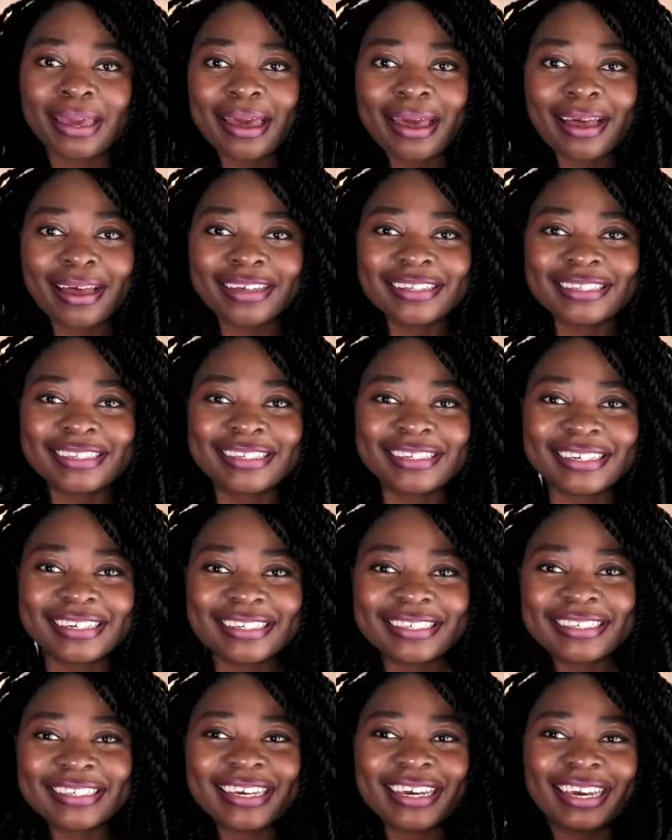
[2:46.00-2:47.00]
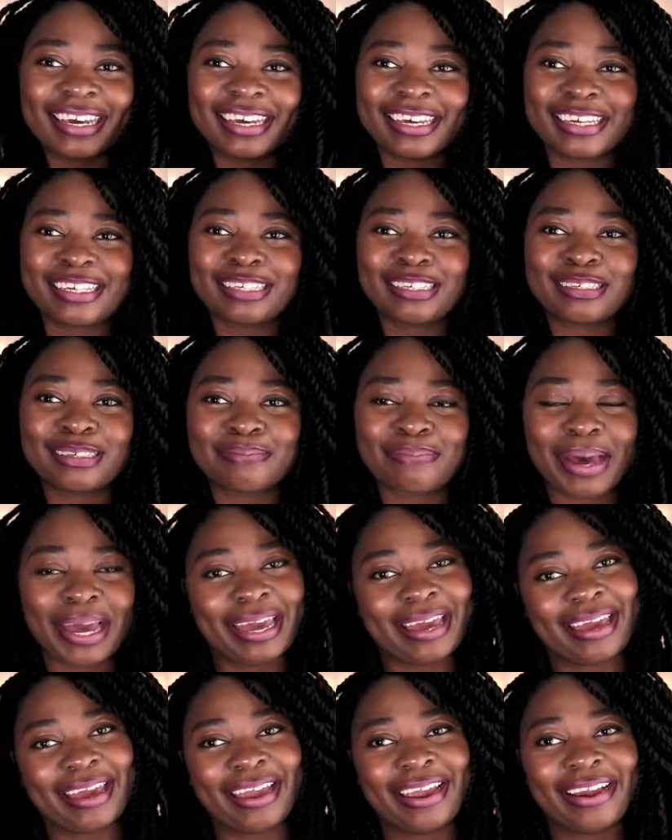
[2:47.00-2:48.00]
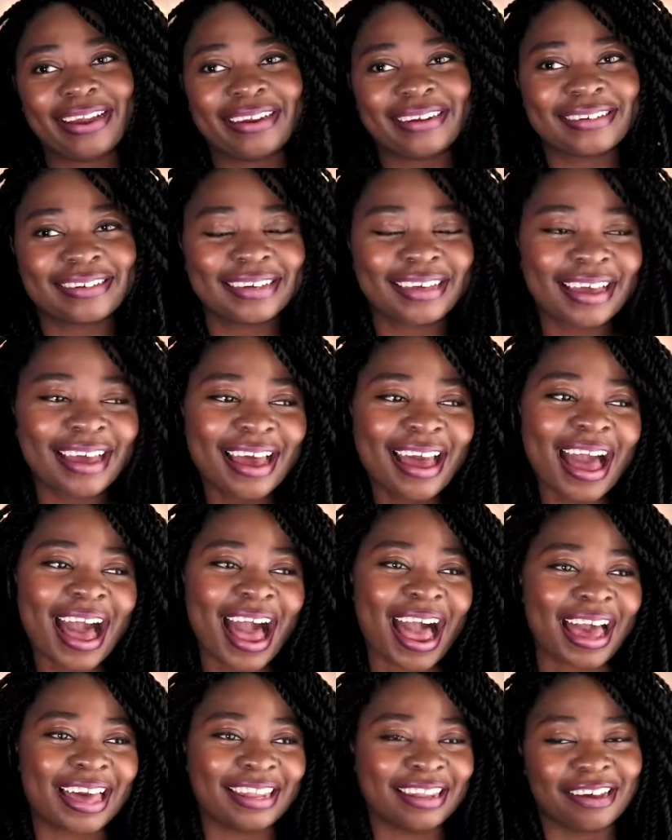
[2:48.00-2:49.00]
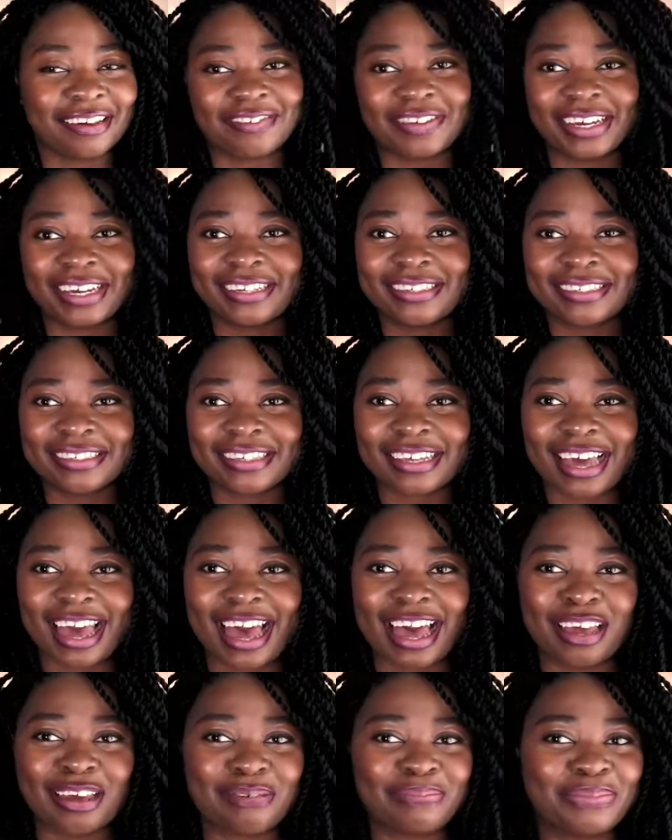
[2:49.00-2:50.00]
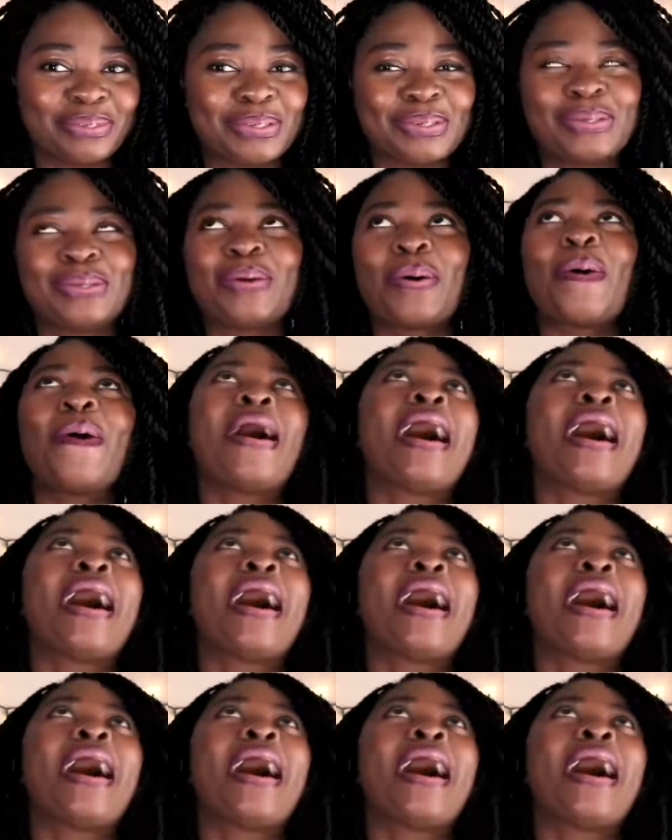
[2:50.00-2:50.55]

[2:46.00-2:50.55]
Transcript: yeah, this is my hair. I love it. I am so